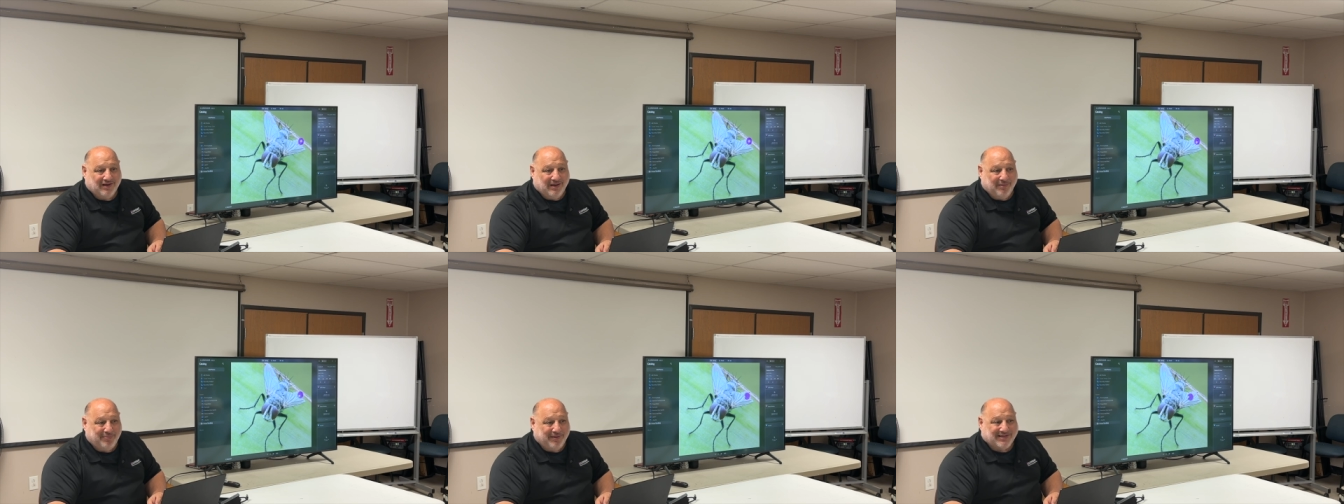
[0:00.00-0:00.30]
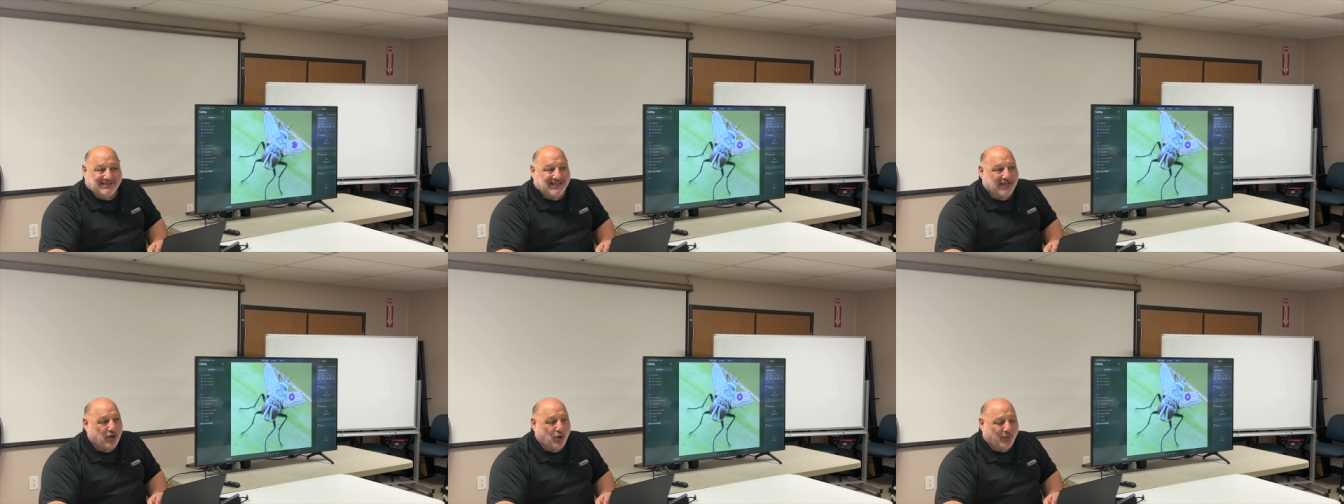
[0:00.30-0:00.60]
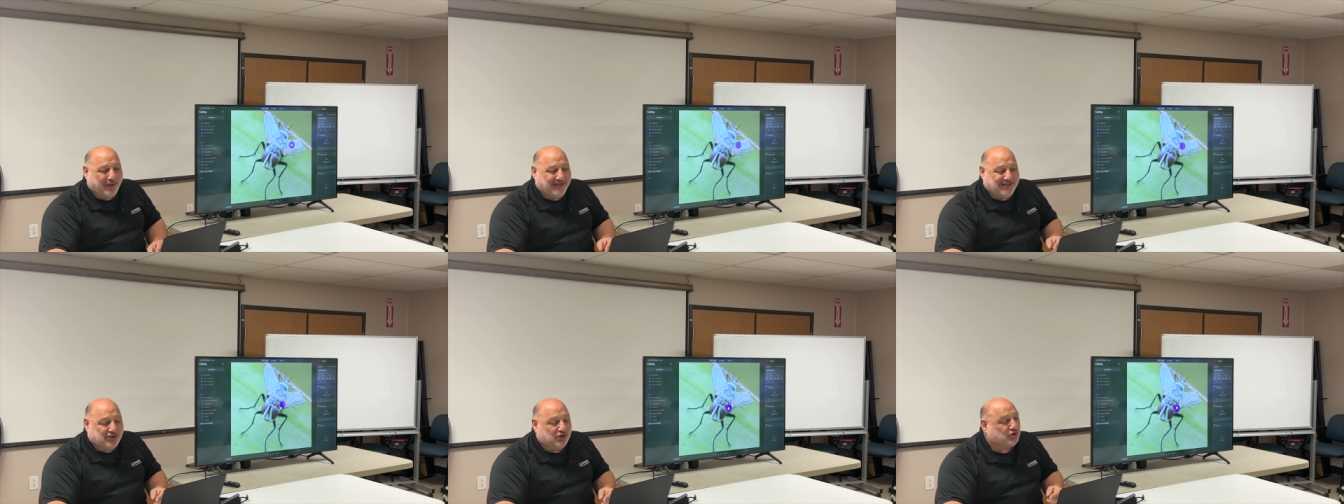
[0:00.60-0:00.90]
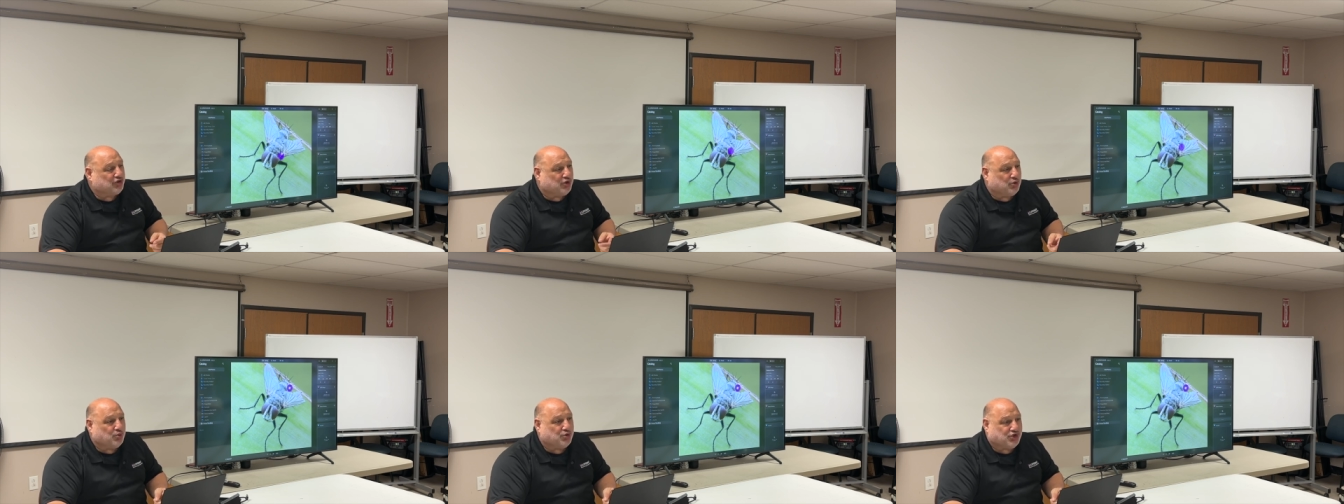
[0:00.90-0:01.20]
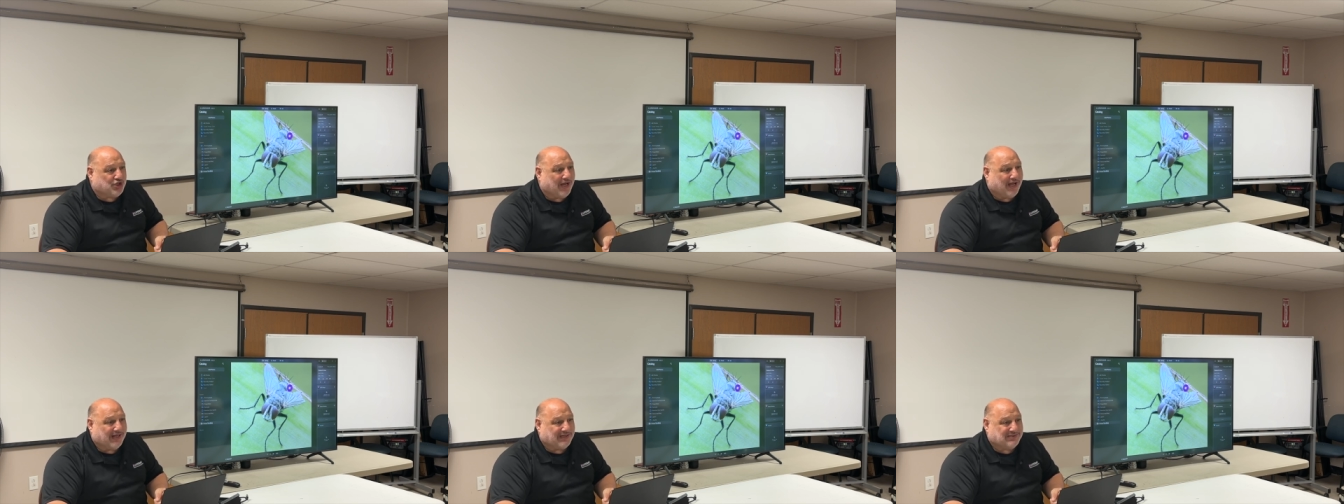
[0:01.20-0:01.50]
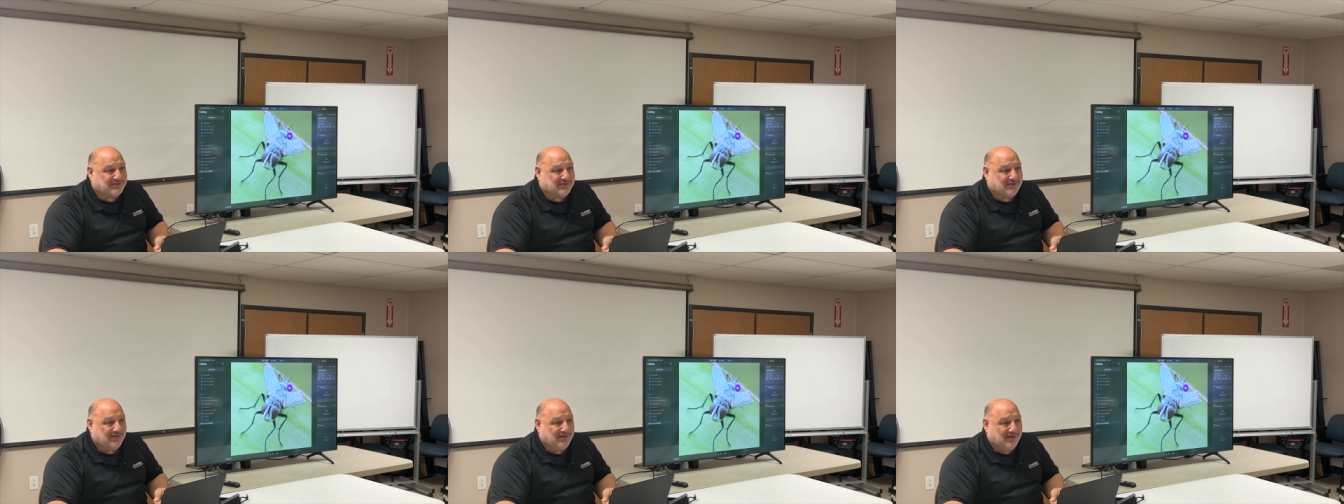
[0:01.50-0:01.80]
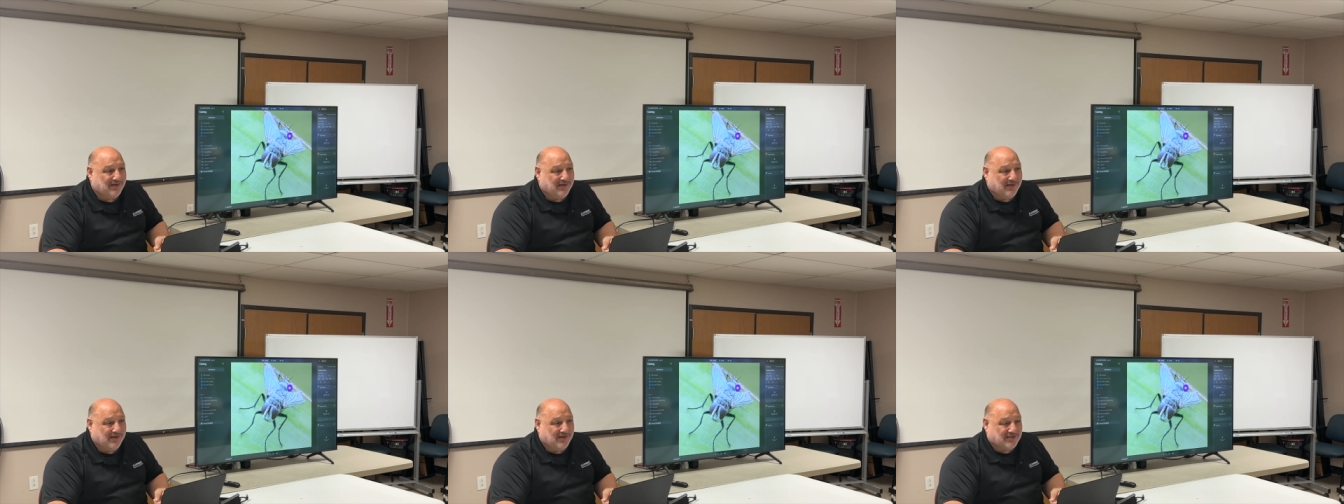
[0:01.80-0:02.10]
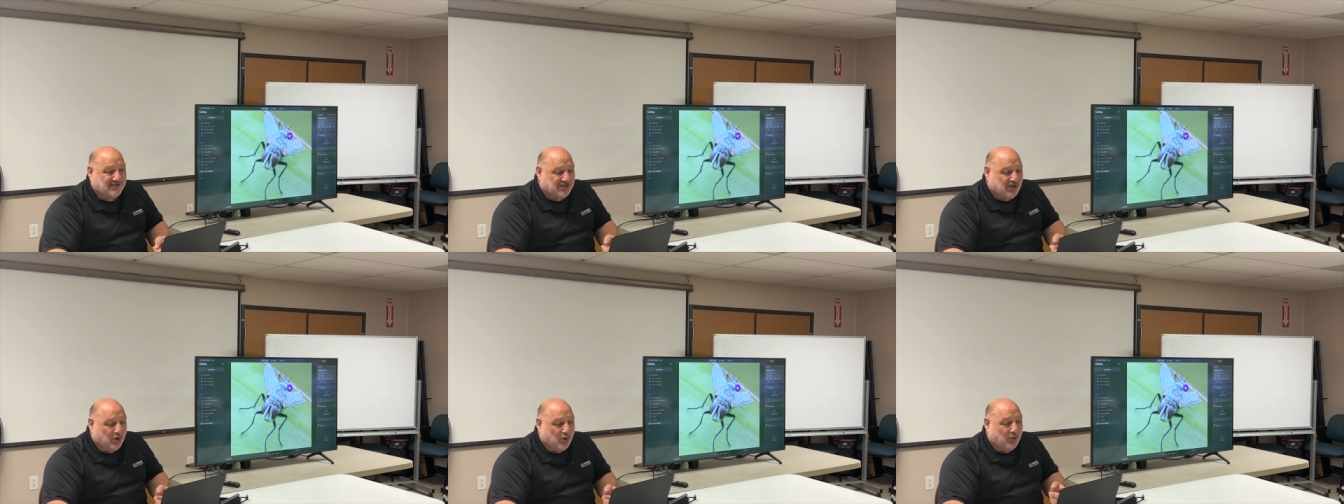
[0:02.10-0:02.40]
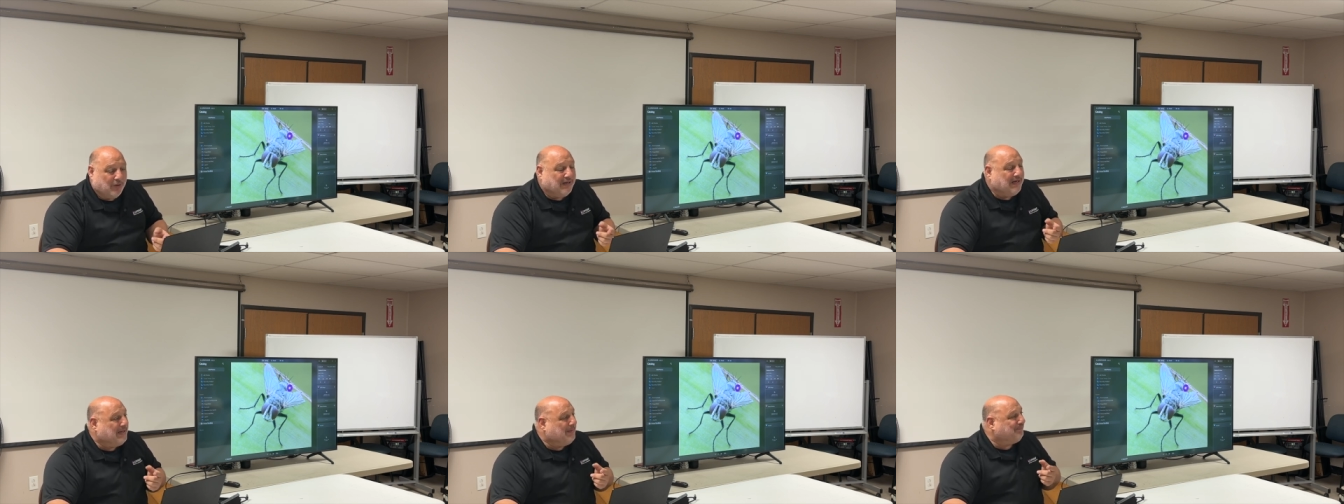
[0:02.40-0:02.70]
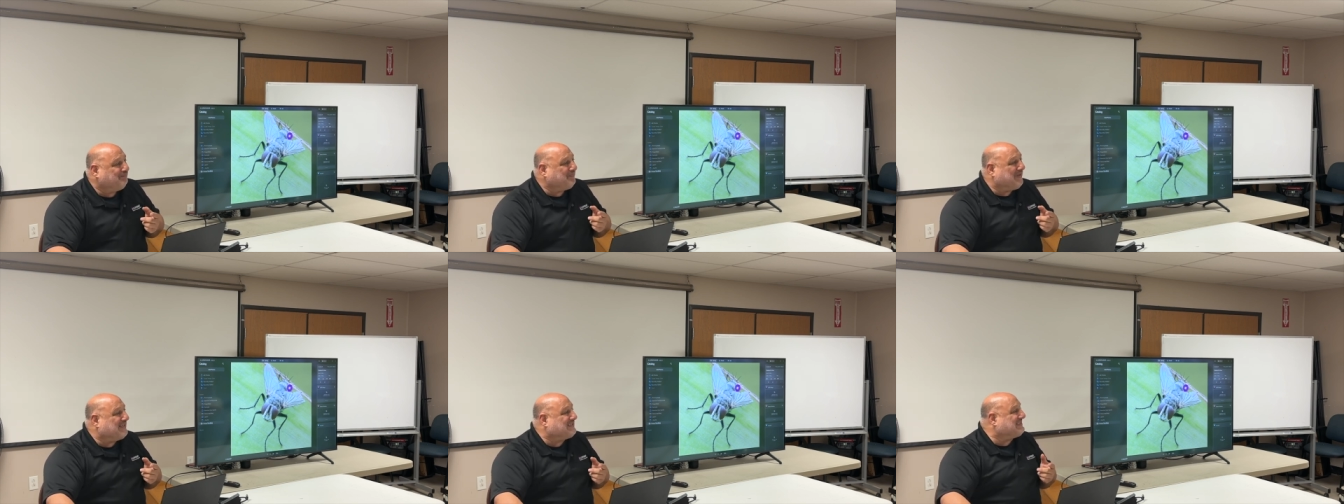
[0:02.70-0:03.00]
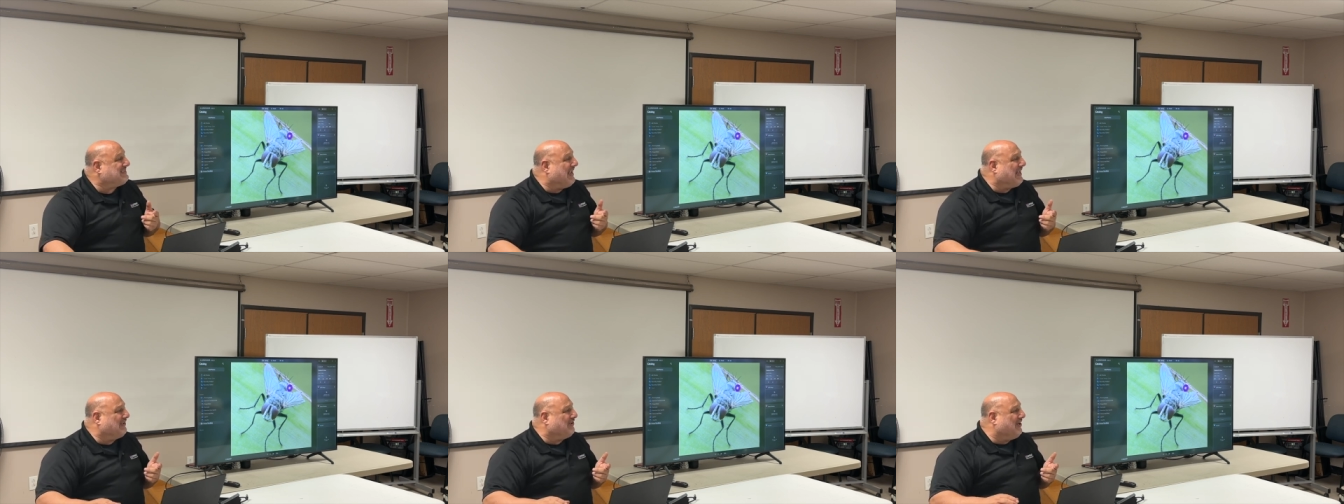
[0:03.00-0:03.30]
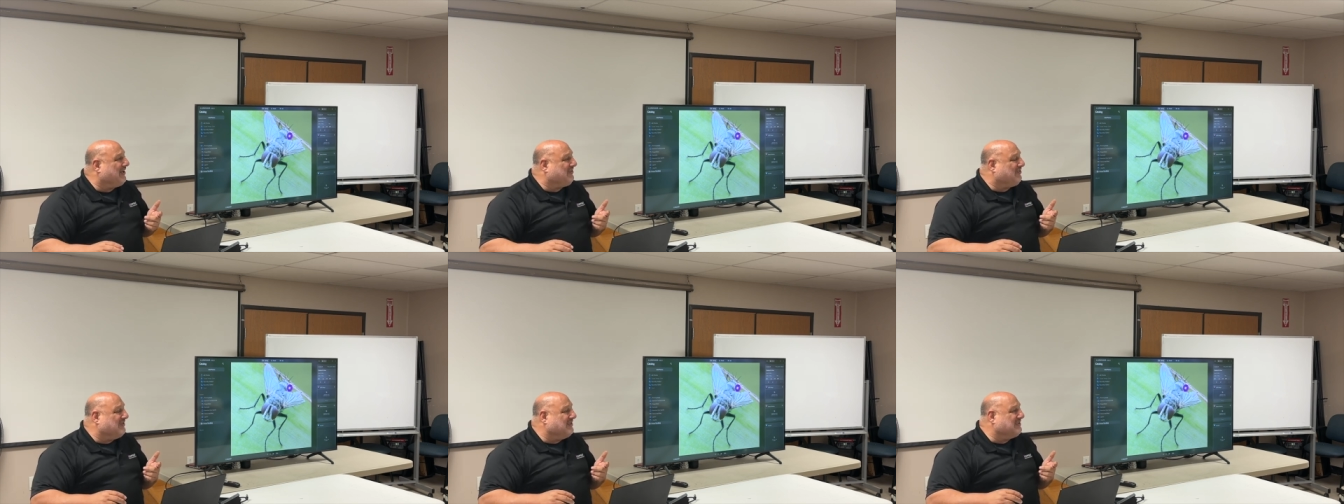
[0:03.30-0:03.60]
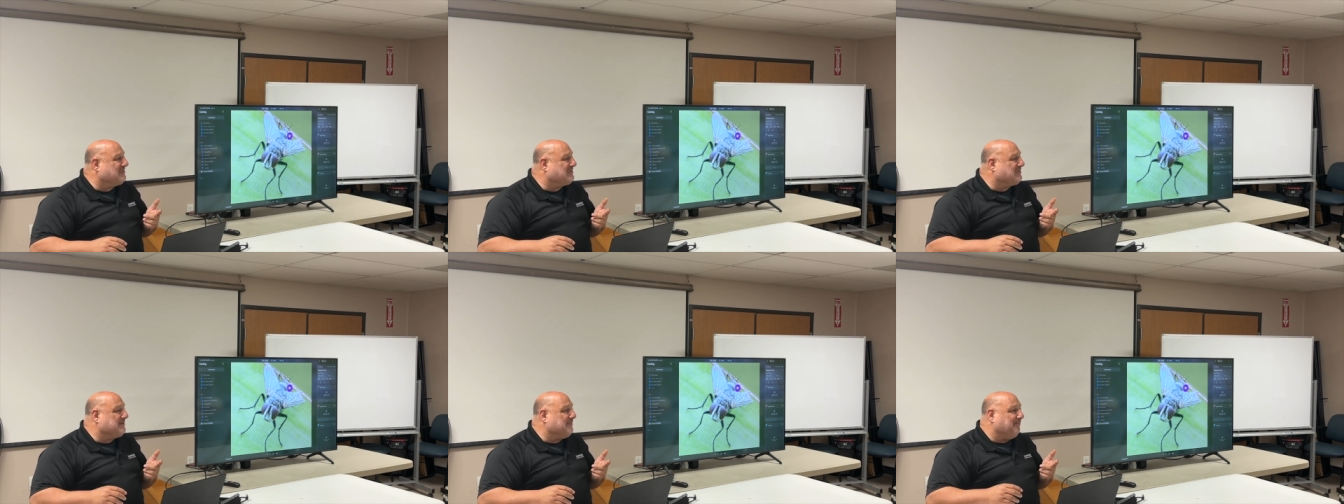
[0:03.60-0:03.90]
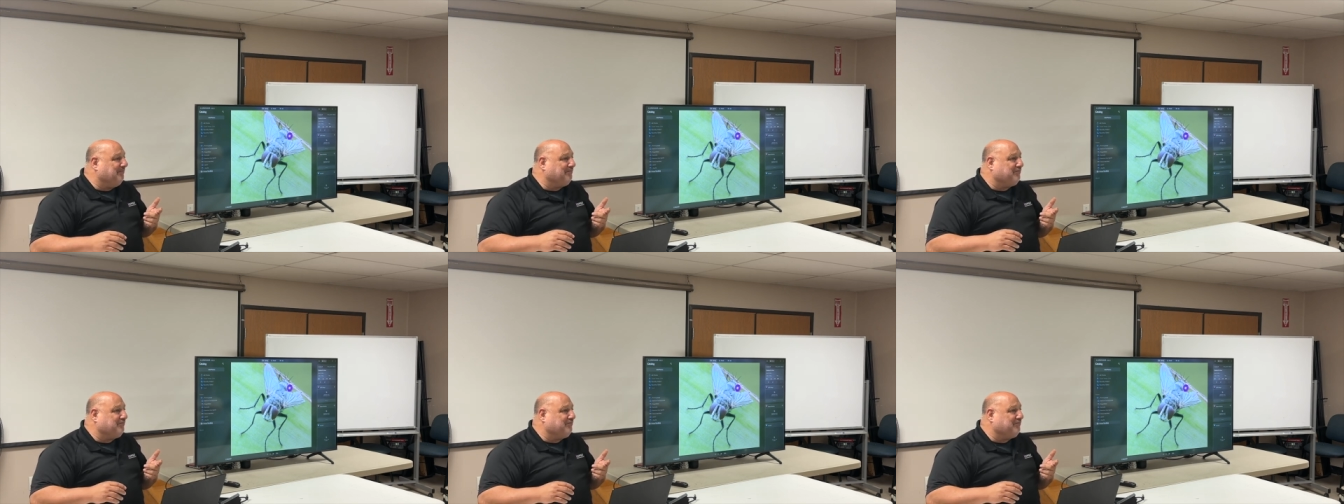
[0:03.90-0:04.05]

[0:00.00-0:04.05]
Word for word: because they only took two shots. So it's not like this